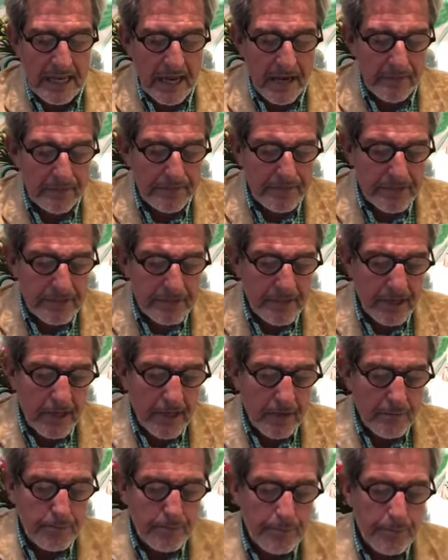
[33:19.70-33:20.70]

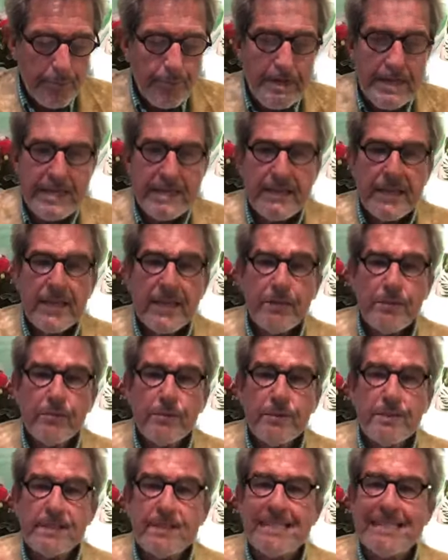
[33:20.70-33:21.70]
Love's
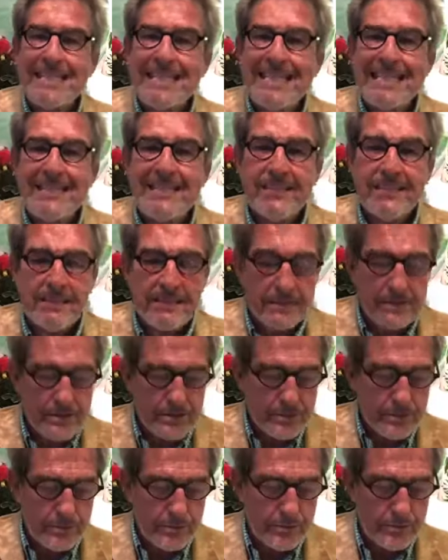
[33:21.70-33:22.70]
breathing with the
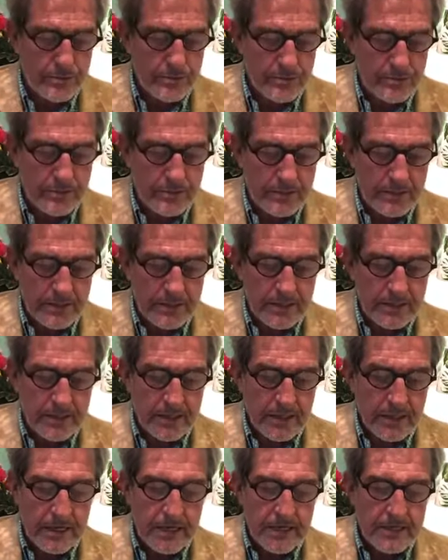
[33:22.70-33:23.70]
seasons too,
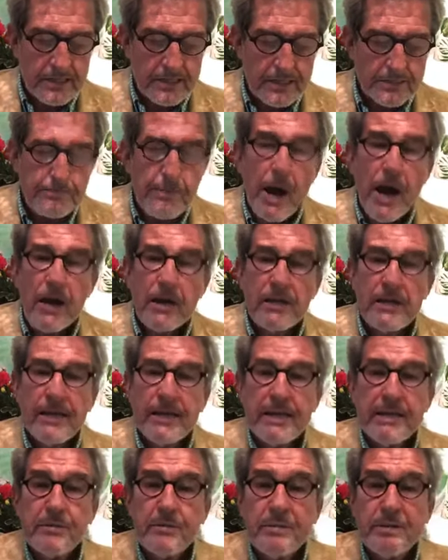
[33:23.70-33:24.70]

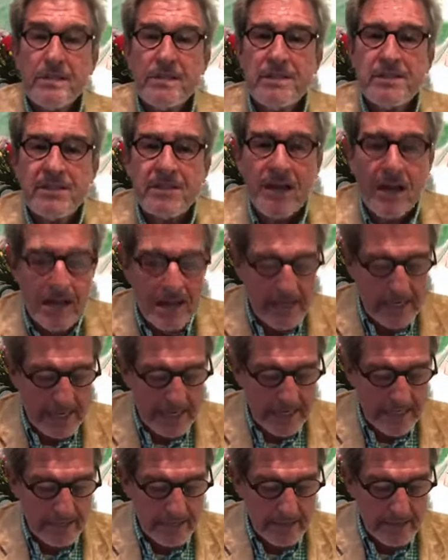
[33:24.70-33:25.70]
sparkling with the
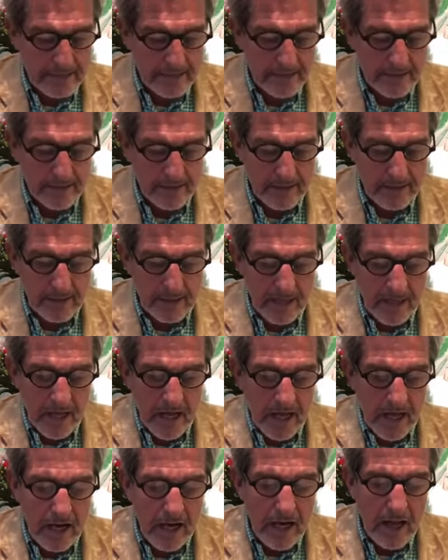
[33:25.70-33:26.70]
starlight,
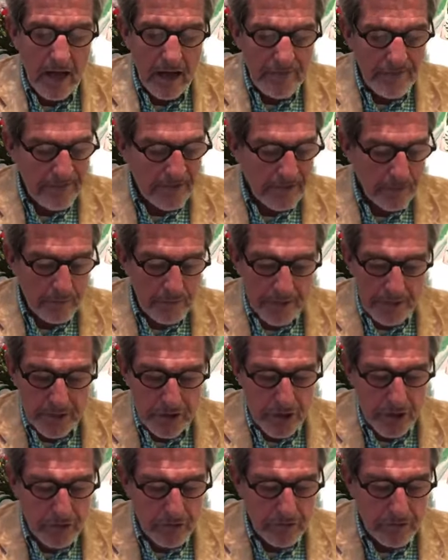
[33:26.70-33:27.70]
laughing with
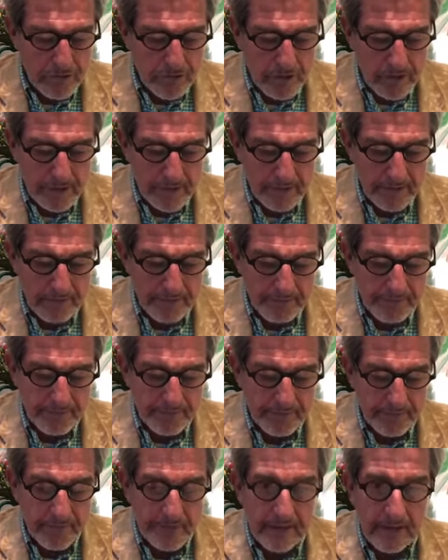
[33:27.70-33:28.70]
the children.
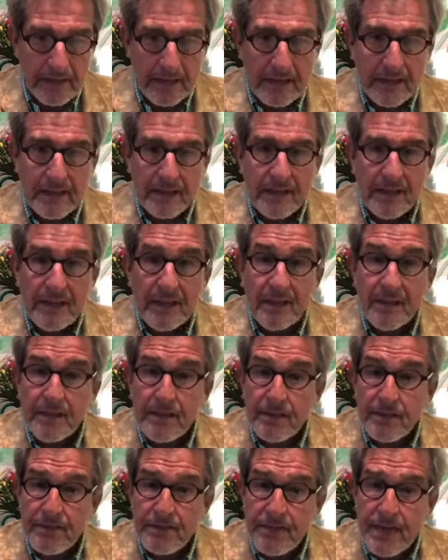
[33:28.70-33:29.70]

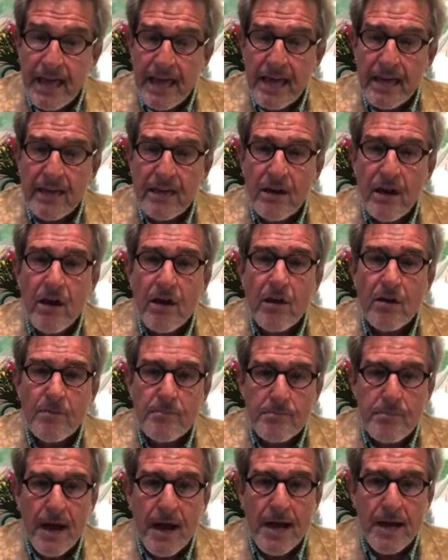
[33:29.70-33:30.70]
They
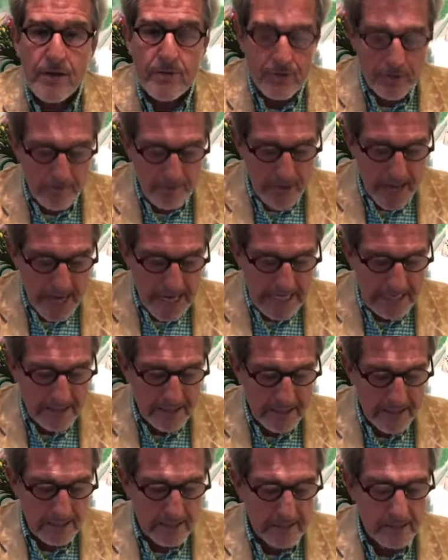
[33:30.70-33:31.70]
are my
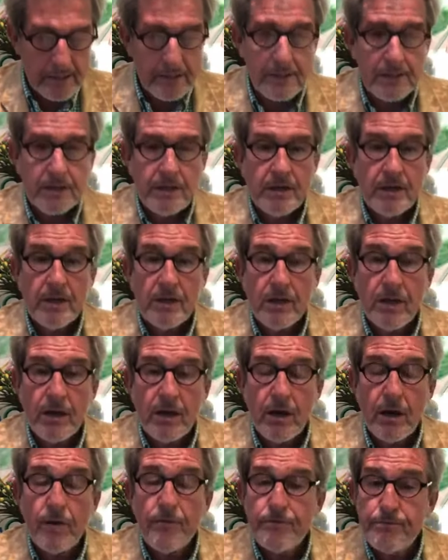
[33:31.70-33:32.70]
reminders
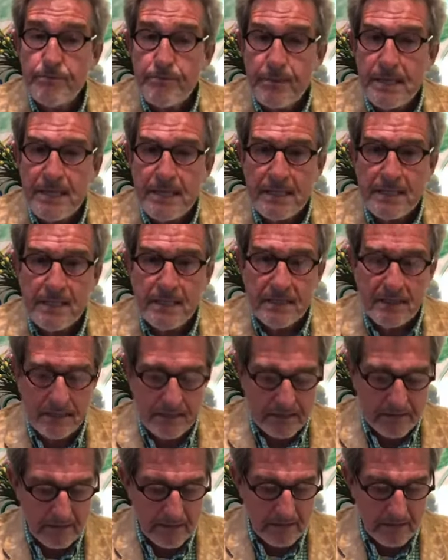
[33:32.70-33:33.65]
of me.